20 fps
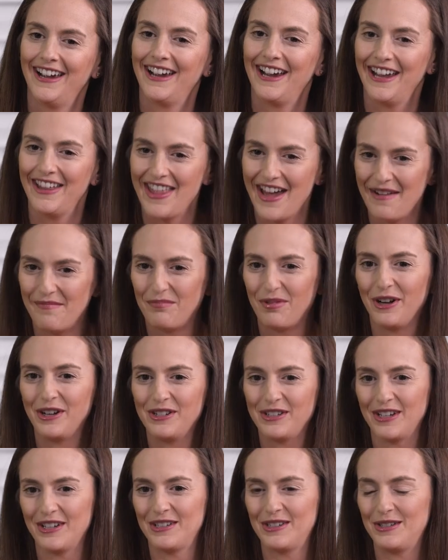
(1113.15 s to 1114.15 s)
And that
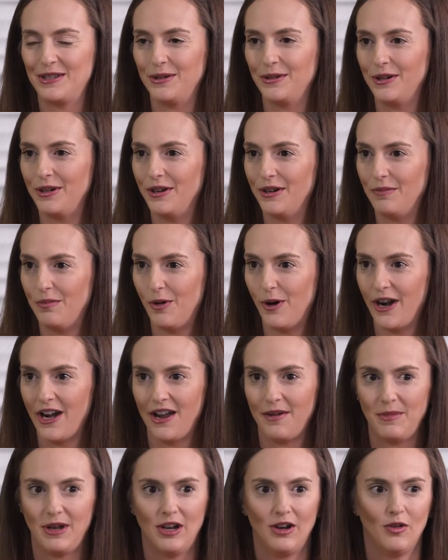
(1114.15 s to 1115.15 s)
brings us to a good point.
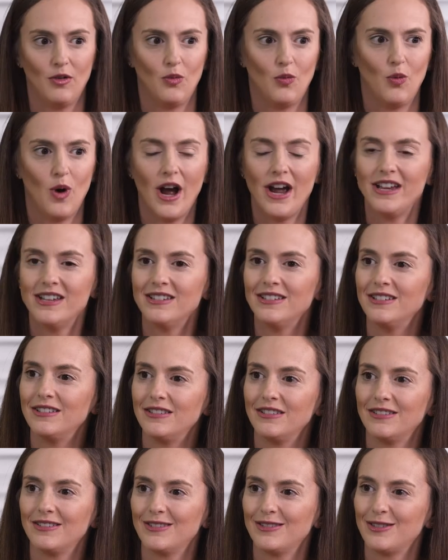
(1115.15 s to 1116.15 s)
I mean, why is
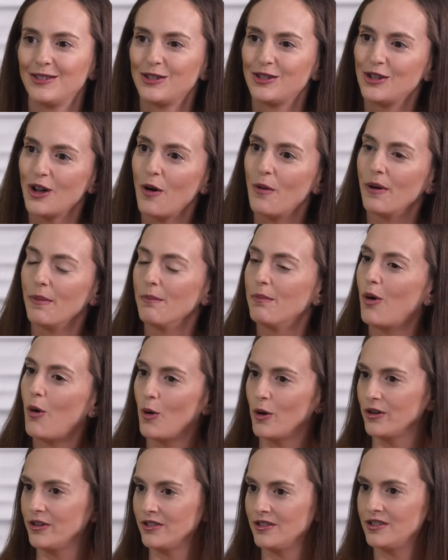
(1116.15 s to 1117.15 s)
it so
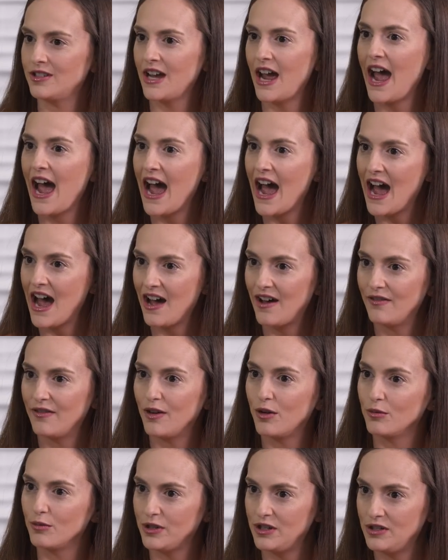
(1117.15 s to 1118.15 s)
important to have
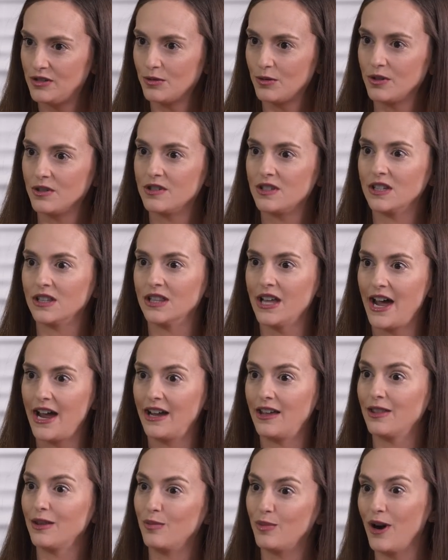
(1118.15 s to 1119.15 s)
a resource
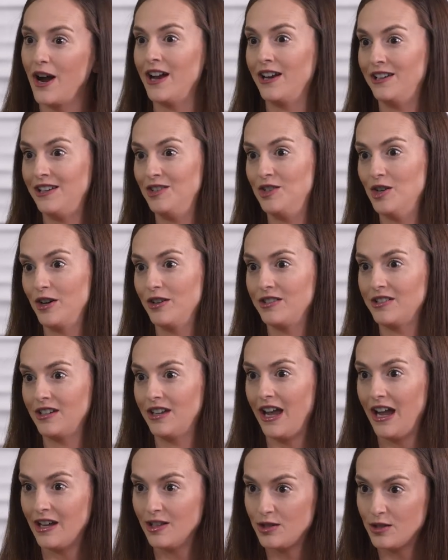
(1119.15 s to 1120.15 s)
like the Brian D.
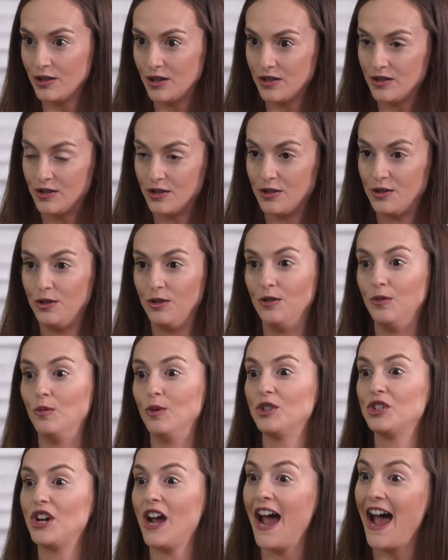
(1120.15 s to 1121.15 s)
Jellison Cancer Institute,
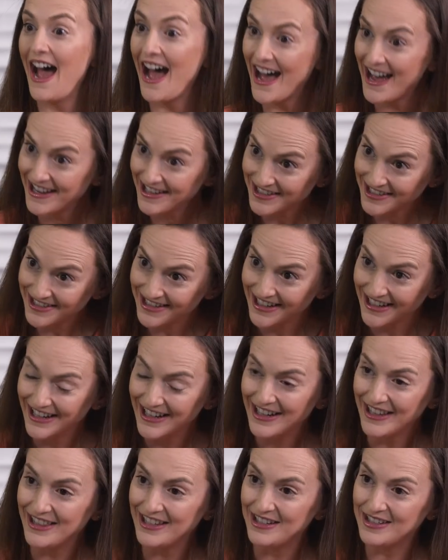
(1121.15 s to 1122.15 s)
which has
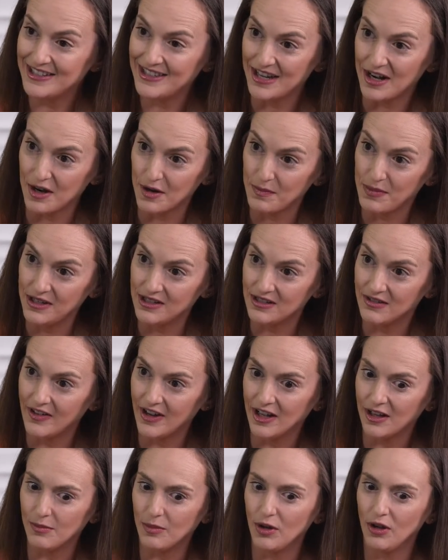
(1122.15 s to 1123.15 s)
these therapies
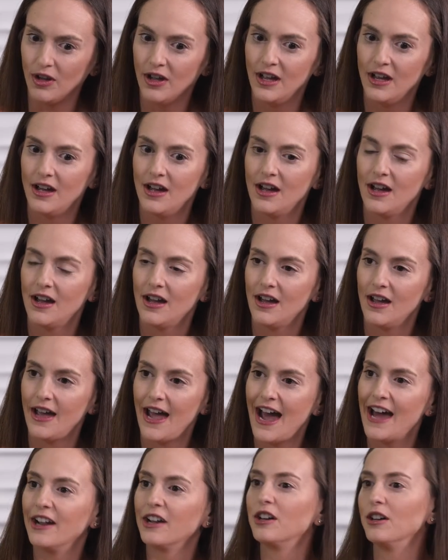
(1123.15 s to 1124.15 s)
available
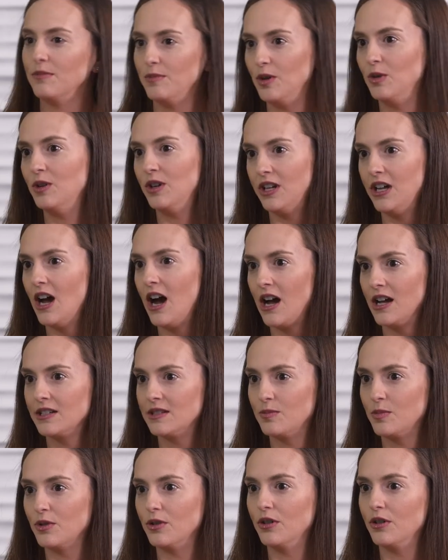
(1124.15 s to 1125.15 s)
at a community
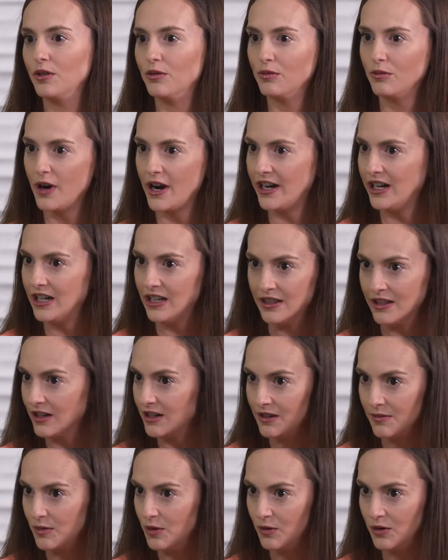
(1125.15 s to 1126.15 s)
hospital right in the
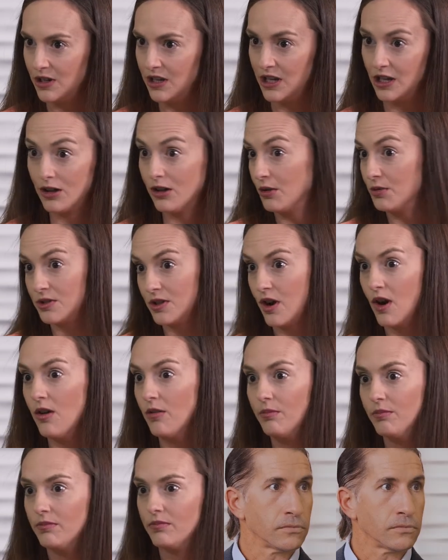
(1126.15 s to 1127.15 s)
community close to
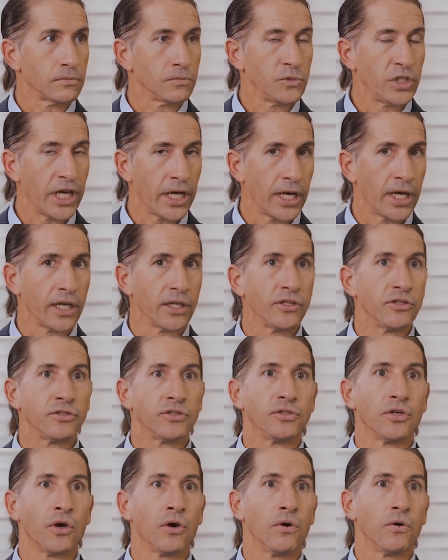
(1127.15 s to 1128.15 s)
home? Yeah.
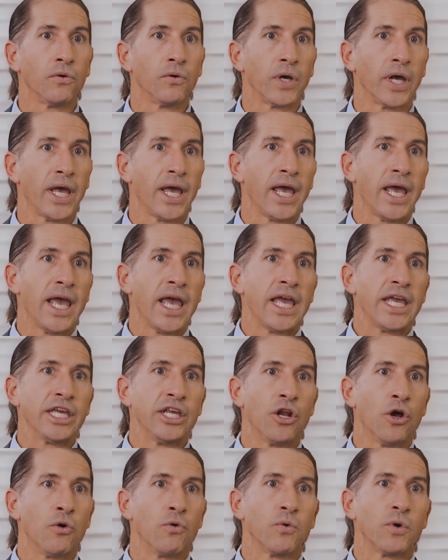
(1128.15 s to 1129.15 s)
So, you
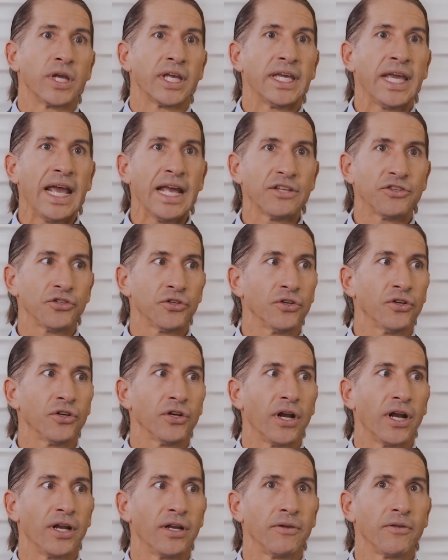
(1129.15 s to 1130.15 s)
know, cancer
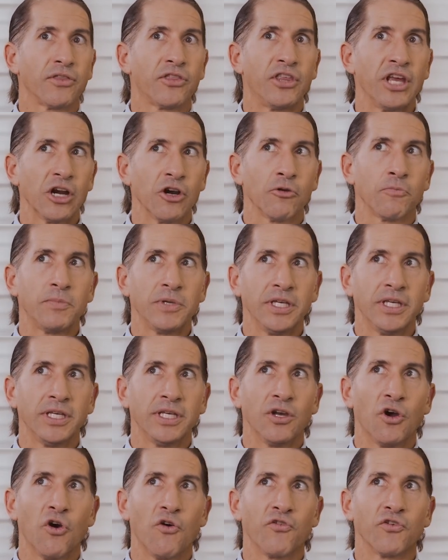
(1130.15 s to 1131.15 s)

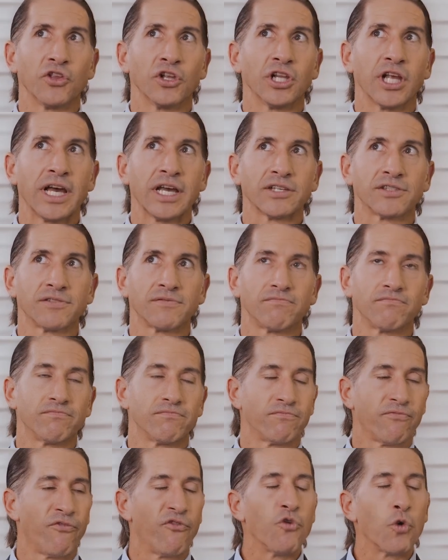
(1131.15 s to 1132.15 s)
therapy over the last
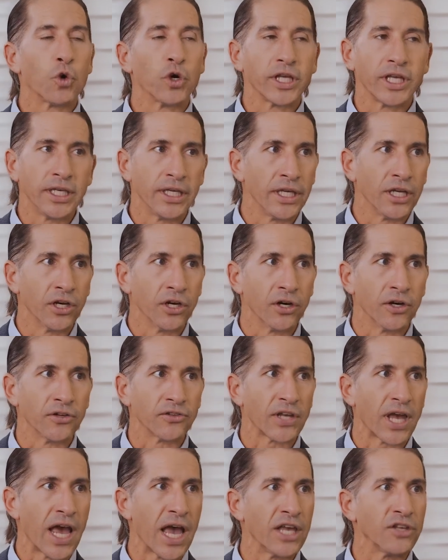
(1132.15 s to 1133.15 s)
40 years
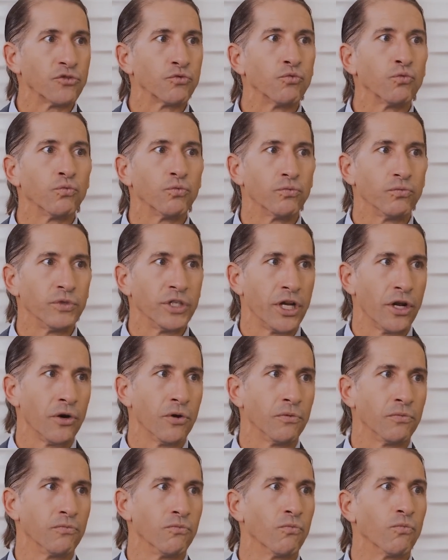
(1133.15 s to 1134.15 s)
has, you
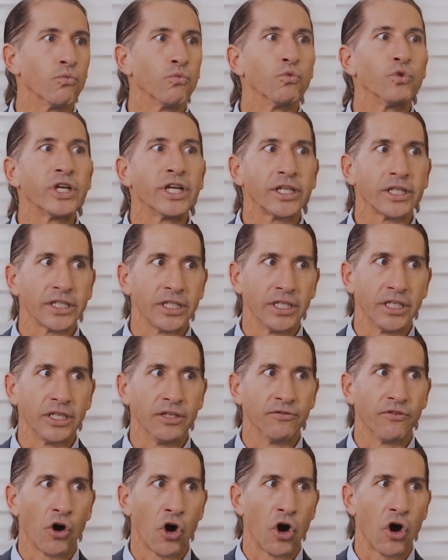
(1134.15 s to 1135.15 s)
know, really
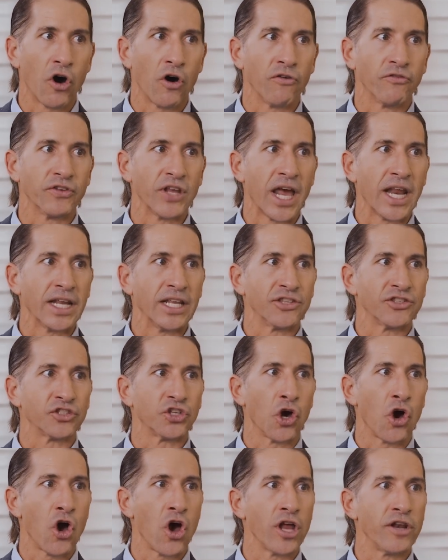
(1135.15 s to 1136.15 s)
evolved and it's
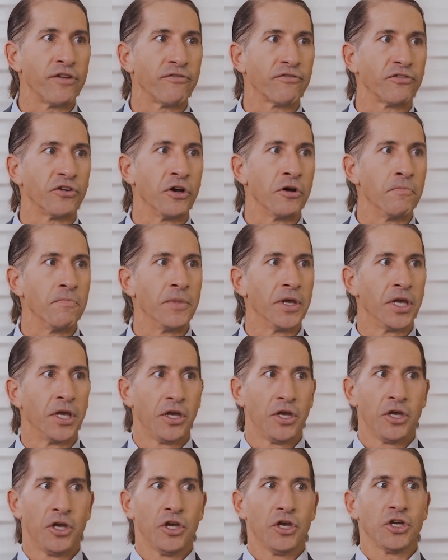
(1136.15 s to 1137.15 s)
gone from
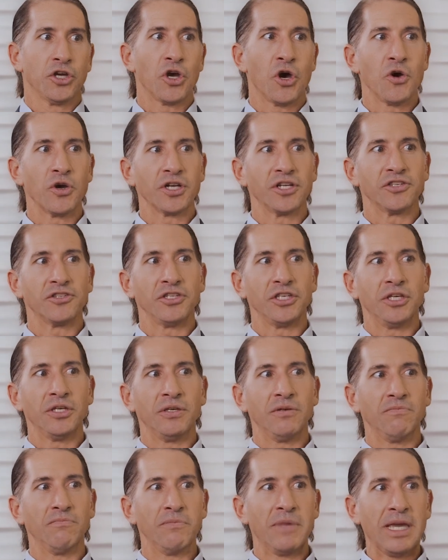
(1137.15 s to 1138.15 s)
going to
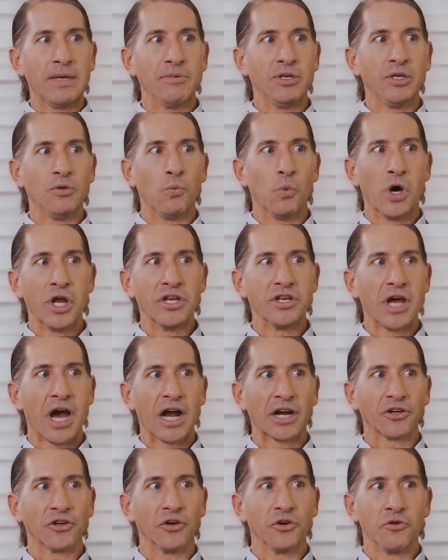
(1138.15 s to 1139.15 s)
see maybe one
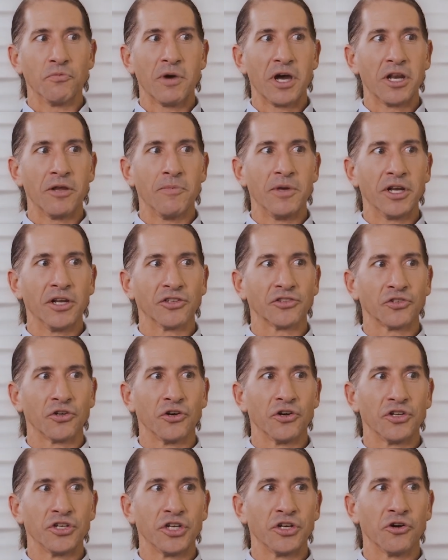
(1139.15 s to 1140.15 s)
doctor who might have been a
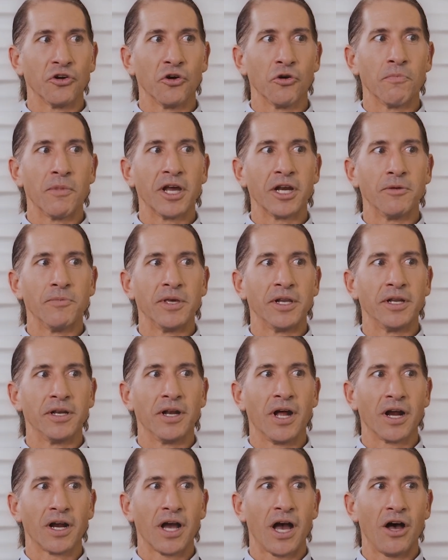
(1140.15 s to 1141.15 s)
surgeon or might have been an
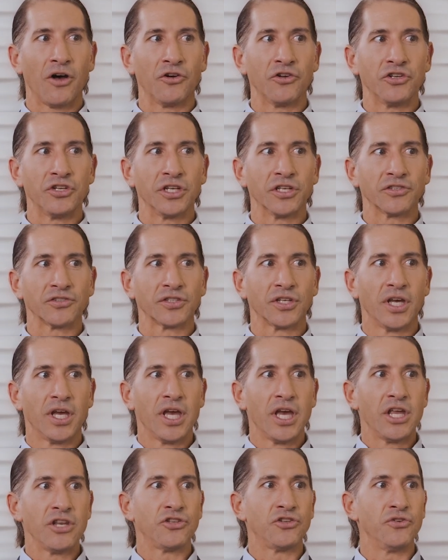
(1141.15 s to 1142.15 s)
oncologist
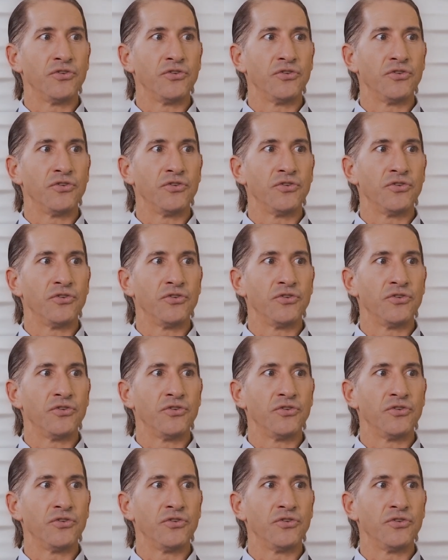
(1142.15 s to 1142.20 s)
to